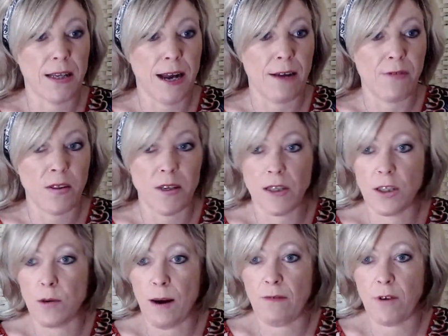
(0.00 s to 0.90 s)
everything
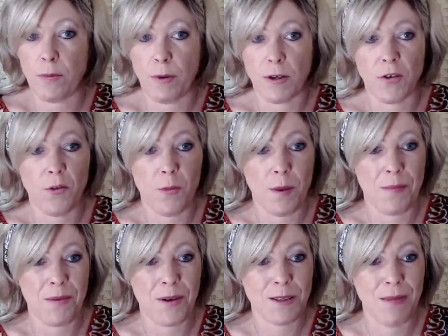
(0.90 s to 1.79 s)
to everybody.
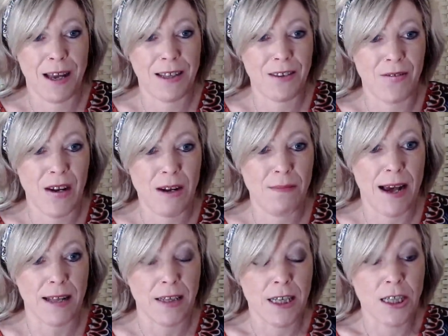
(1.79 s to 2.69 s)
Remember, it's male or
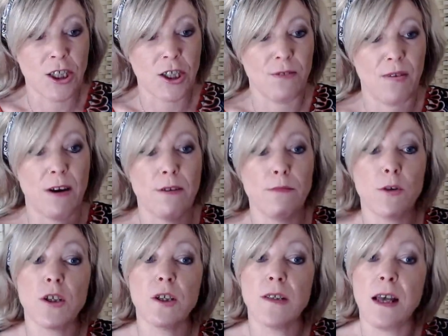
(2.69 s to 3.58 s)
female. She very
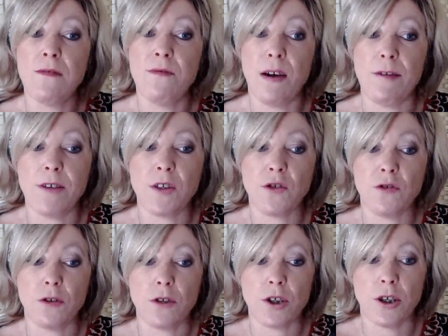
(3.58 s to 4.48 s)
much is very
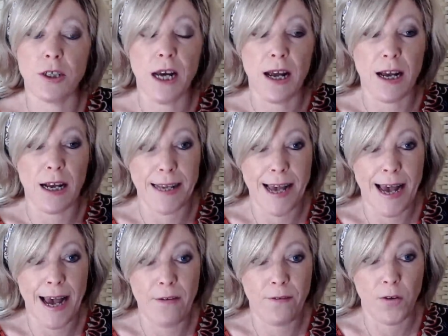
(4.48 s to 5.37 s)
structured and
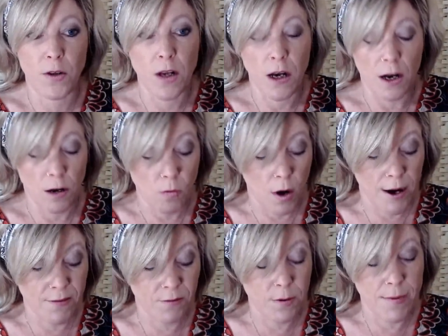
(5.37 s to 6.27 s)
careful on
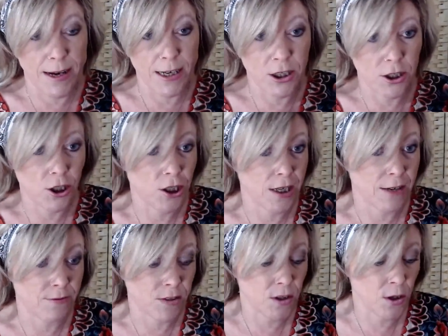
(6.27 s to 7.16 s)
what information she
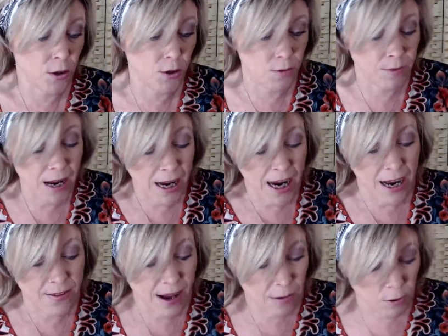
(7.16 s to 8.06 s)
gives to whom.
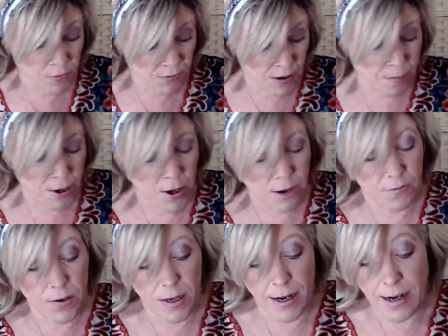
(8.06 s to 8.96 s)
And that would fit
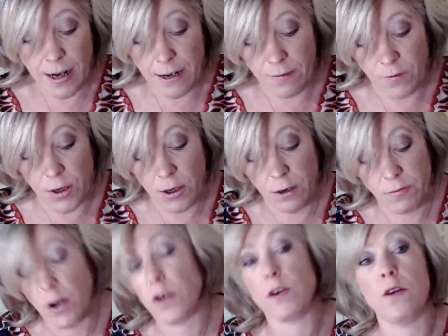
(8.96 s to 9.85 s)
perfectly for you,
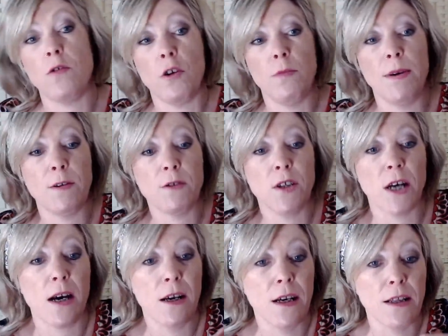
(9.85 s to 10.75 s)
Virgo, coming
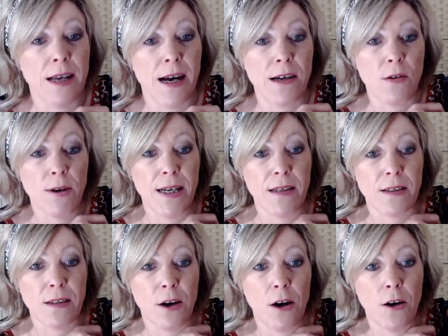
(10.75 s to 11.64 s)
under that Queen of
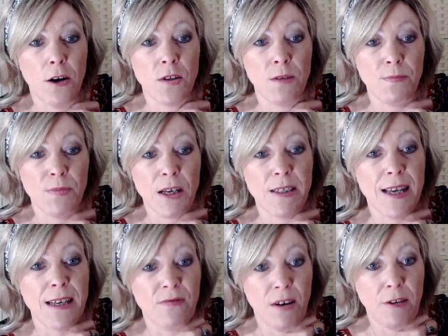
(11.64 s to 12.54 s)
Swords, because
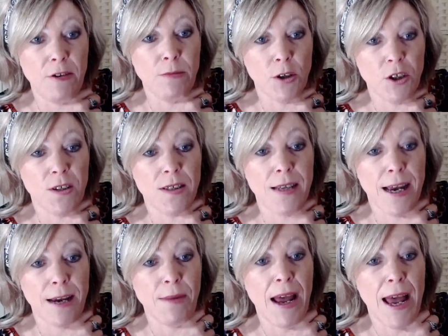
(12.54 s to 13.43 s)
that's very much the
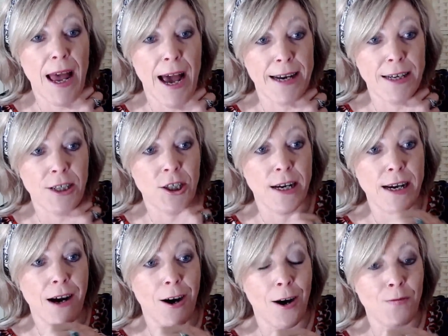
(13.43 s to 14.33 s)
same
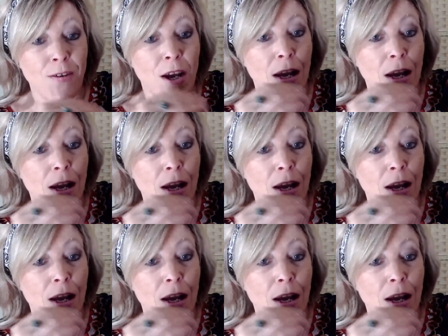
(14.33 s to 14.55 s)
energy of